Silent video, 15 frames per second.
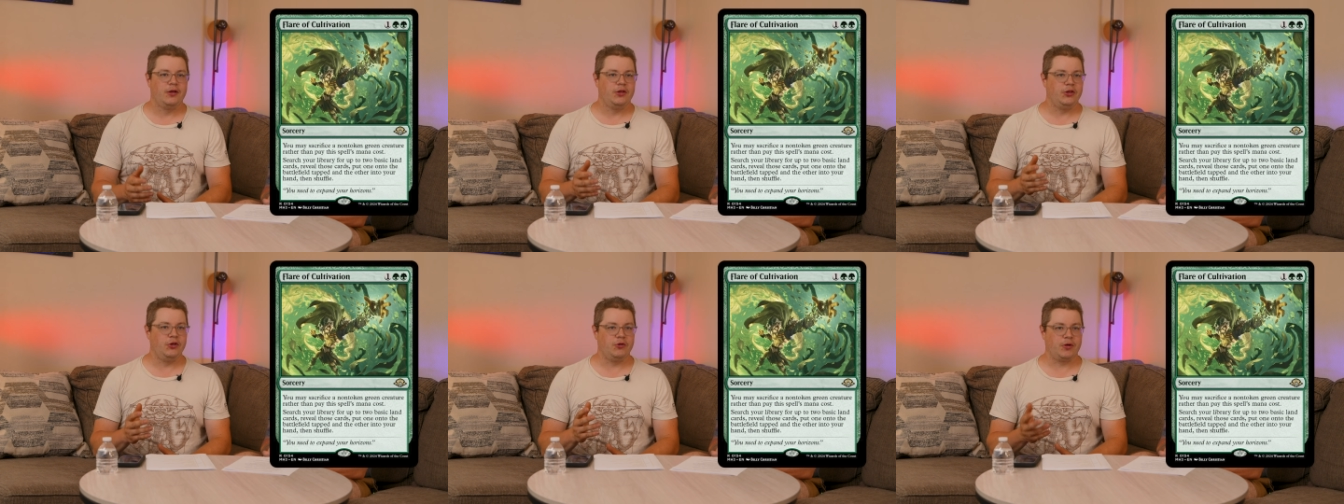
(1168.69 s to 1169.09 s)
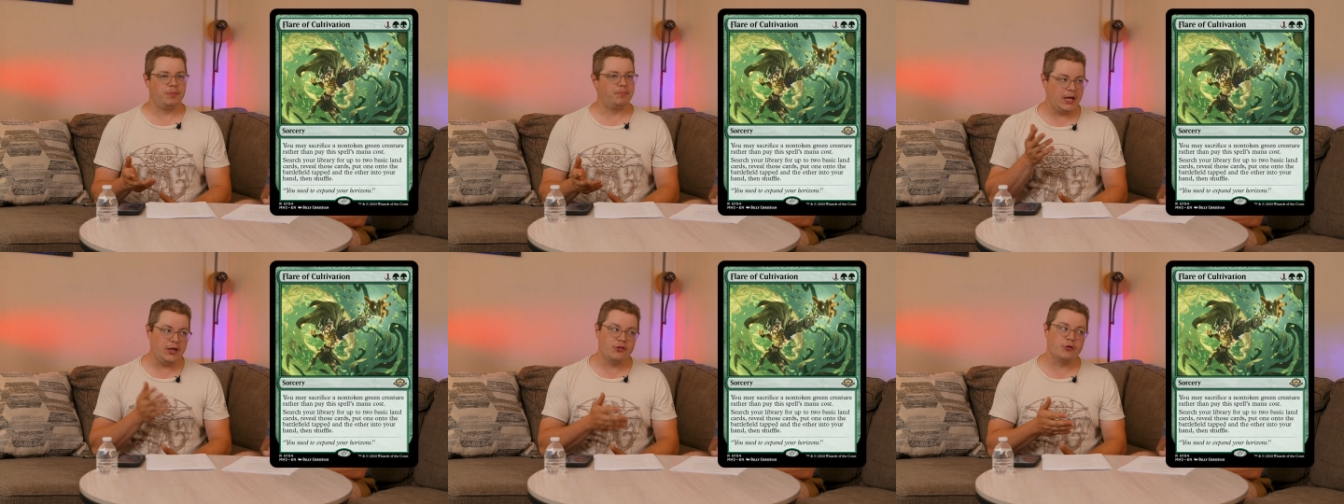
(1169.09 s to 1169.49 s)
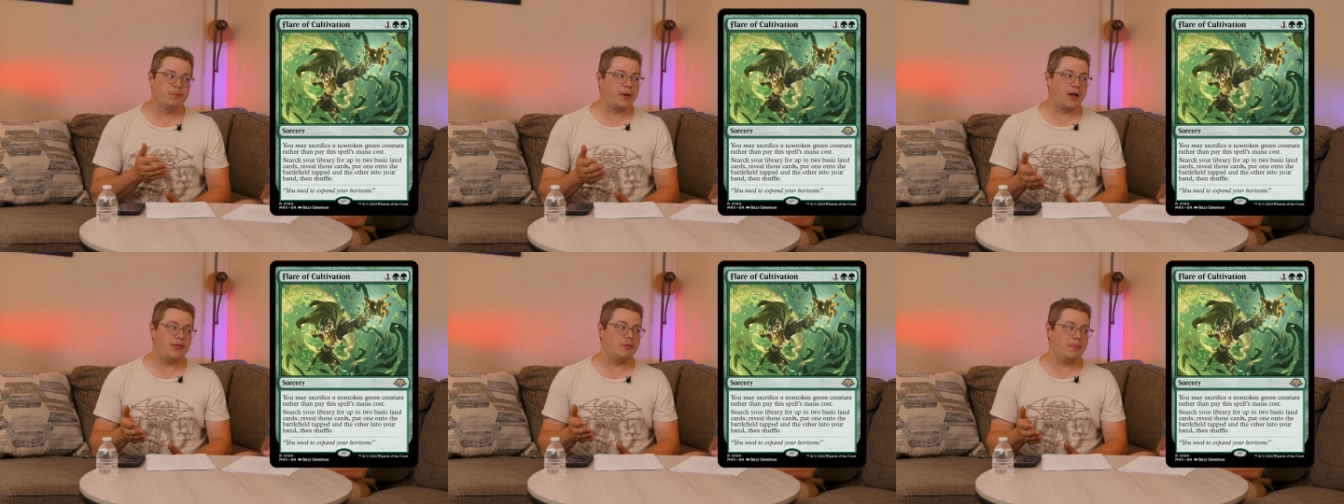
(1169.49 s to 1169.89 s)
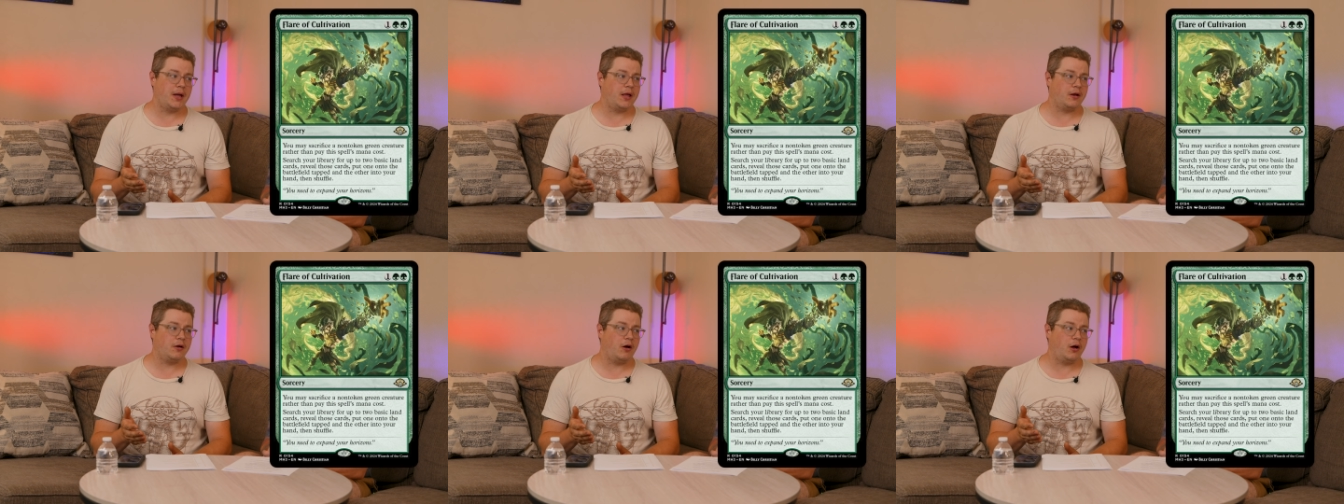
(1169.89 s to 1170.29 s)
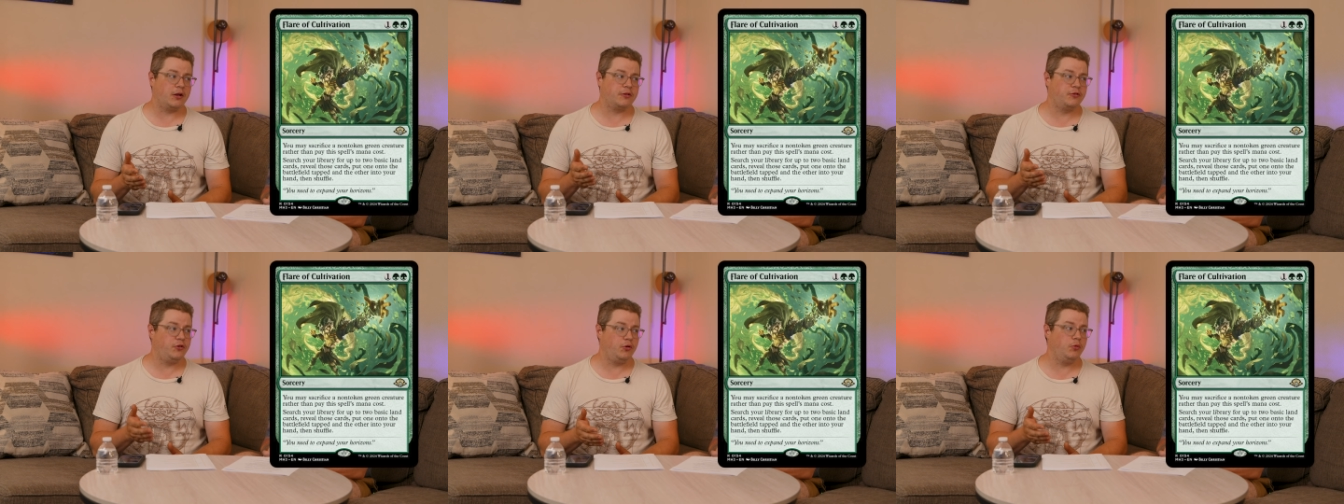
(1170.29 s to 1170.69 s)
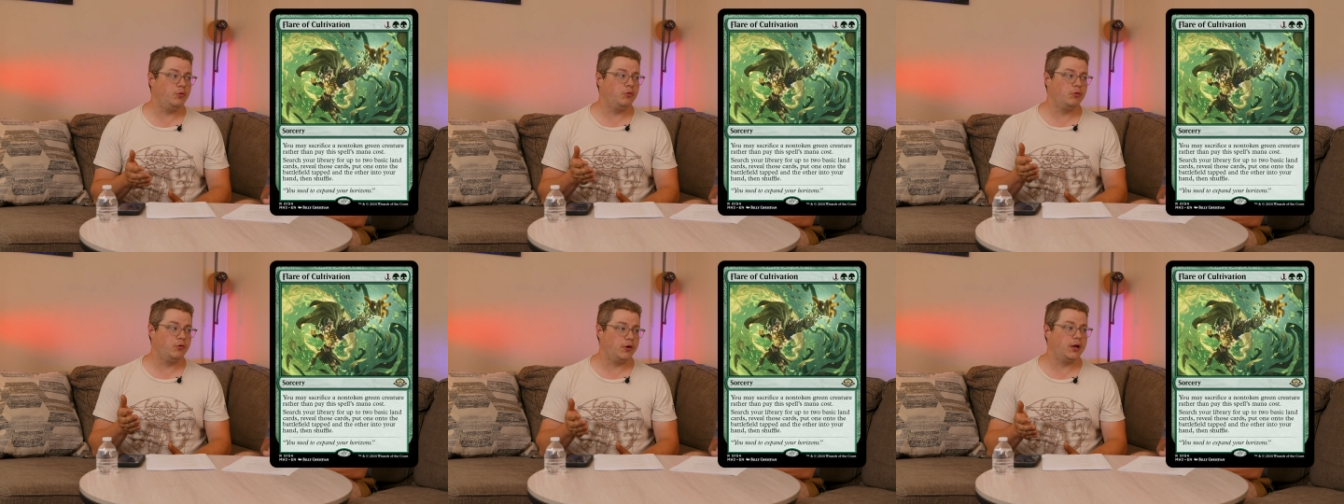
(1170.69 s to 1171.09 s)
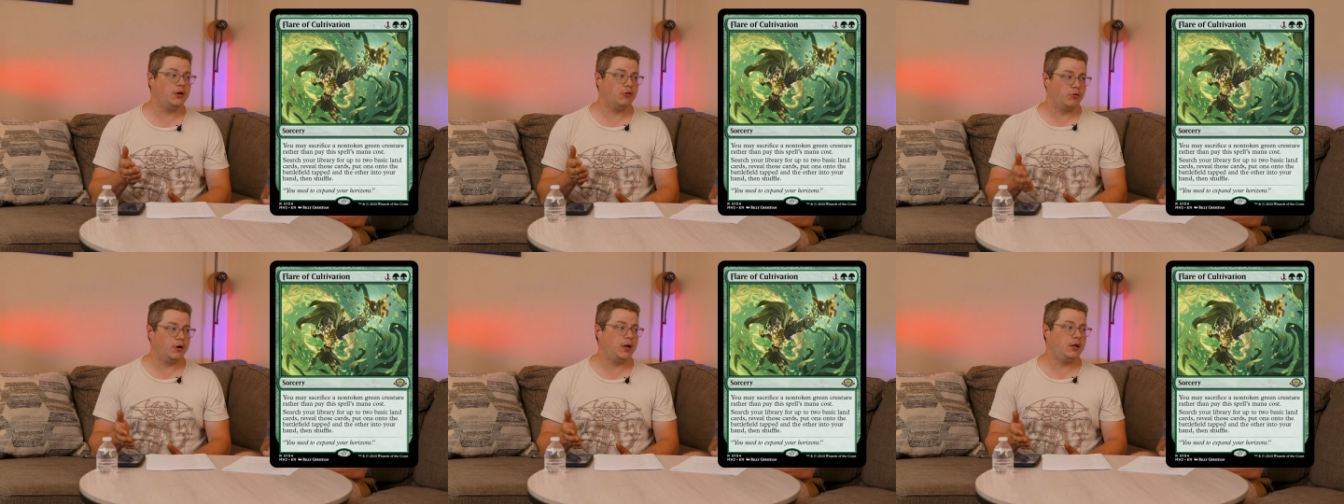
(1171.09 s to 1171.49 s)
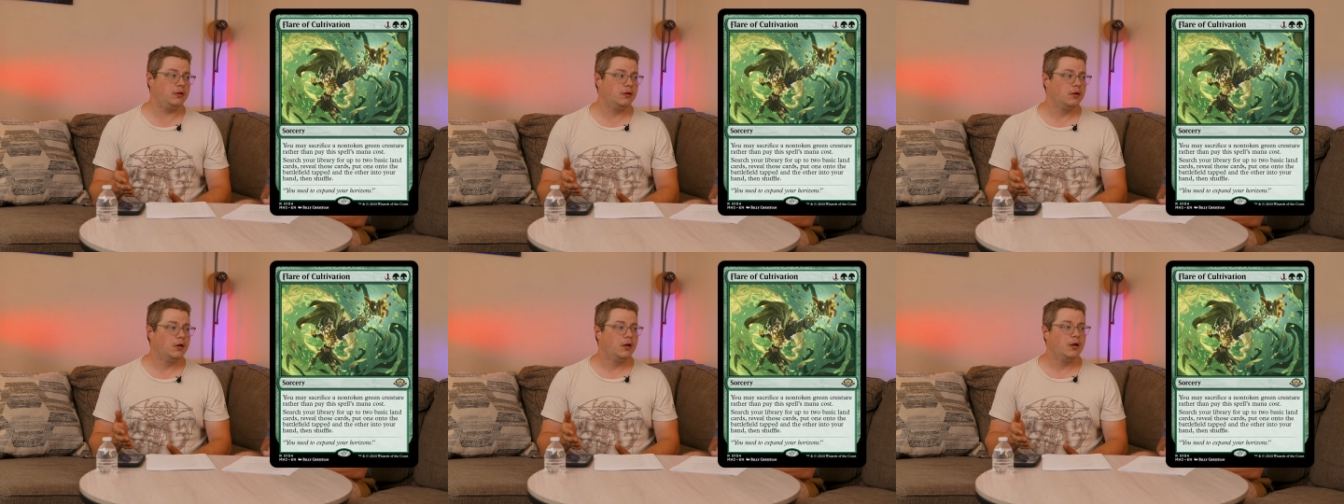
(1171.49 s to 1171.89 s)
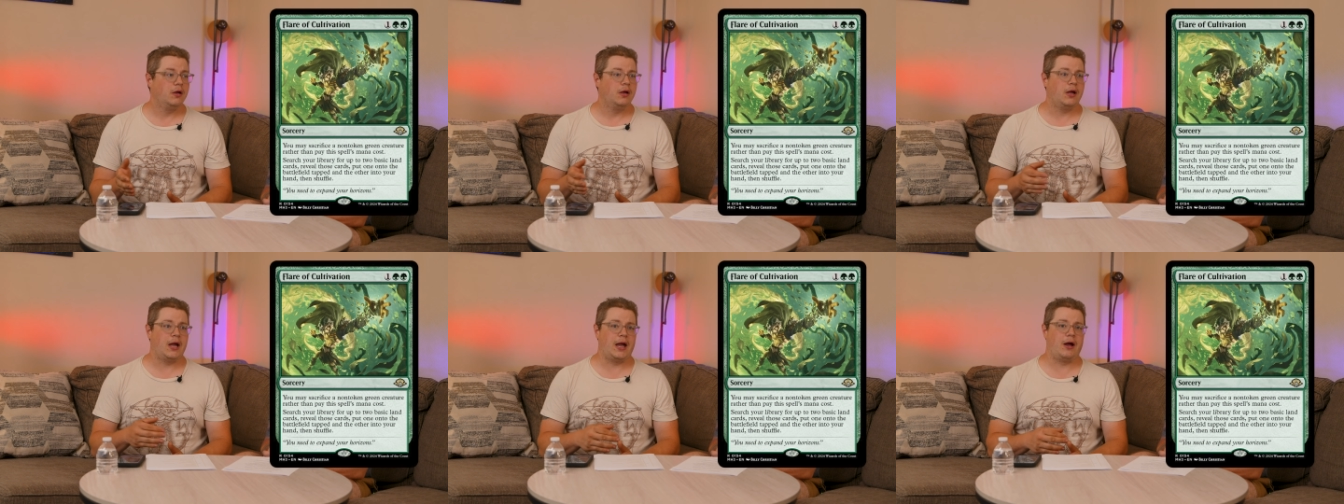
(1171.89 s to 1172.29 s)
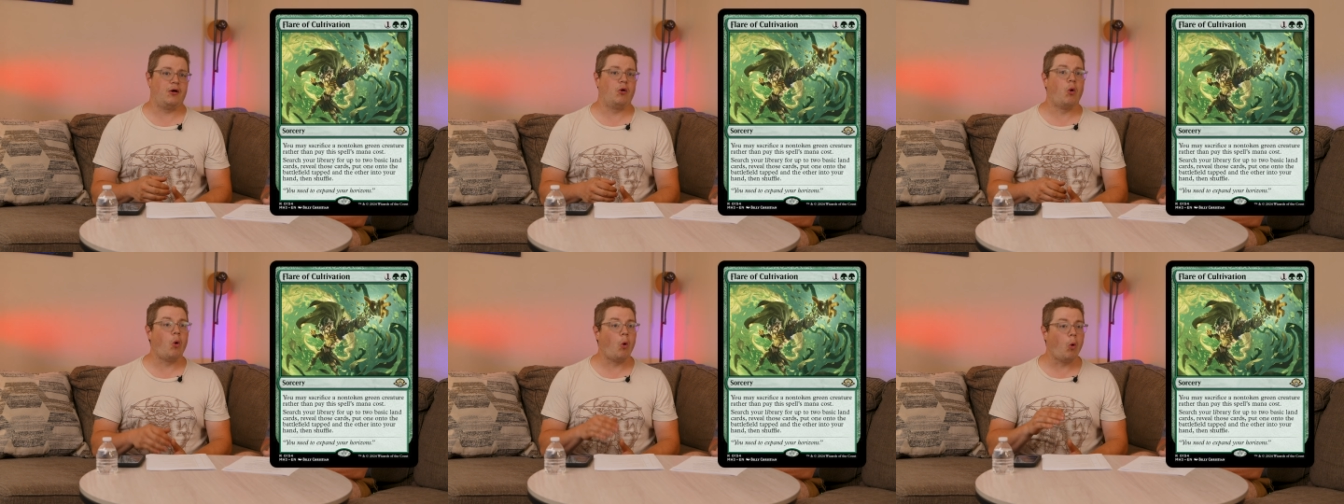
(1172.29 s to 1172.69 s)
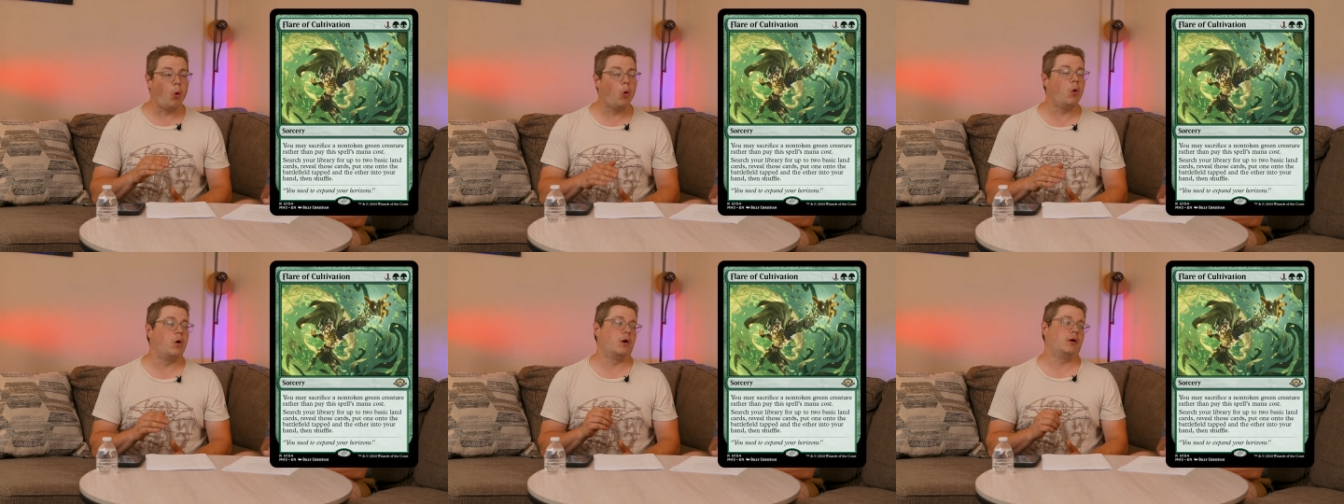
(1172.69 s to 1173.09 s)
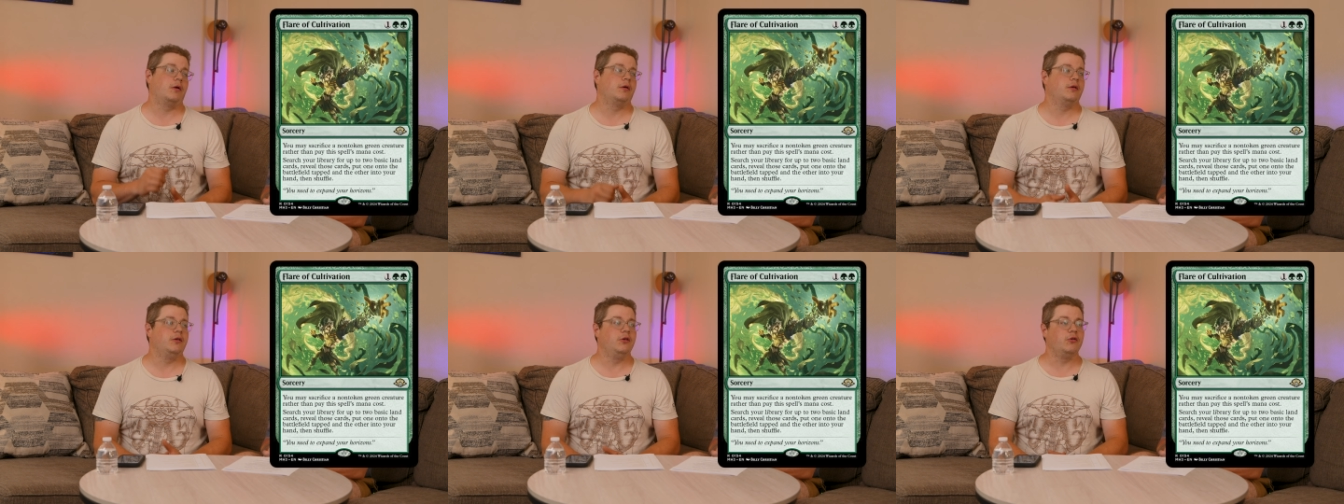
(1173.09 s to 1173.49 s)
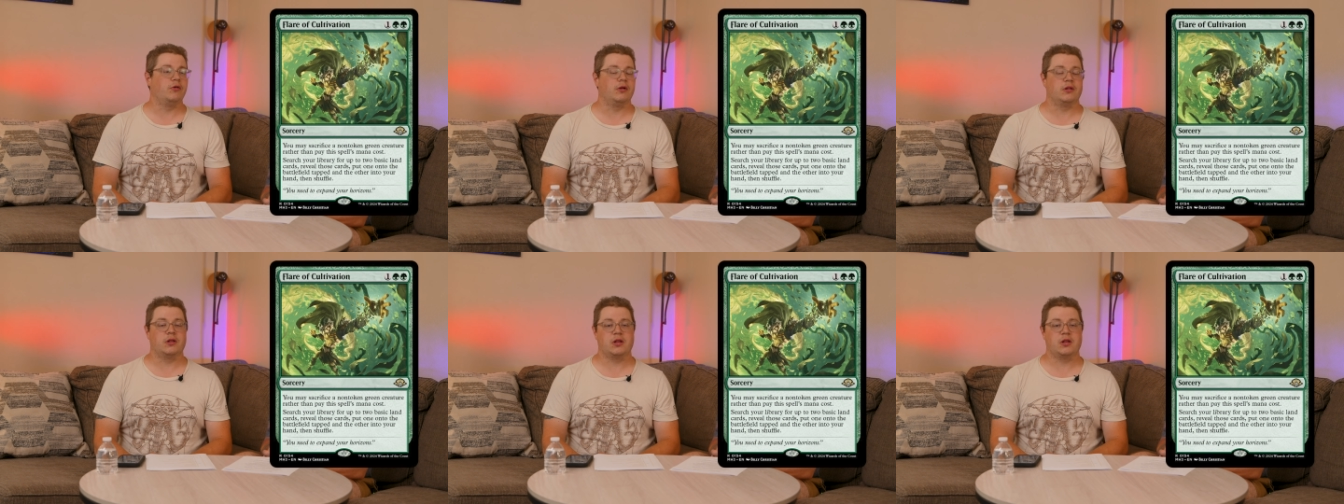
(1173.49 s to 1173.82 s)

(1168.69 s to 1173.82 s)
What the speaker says: You can either pay the mana cost 2 green, or you can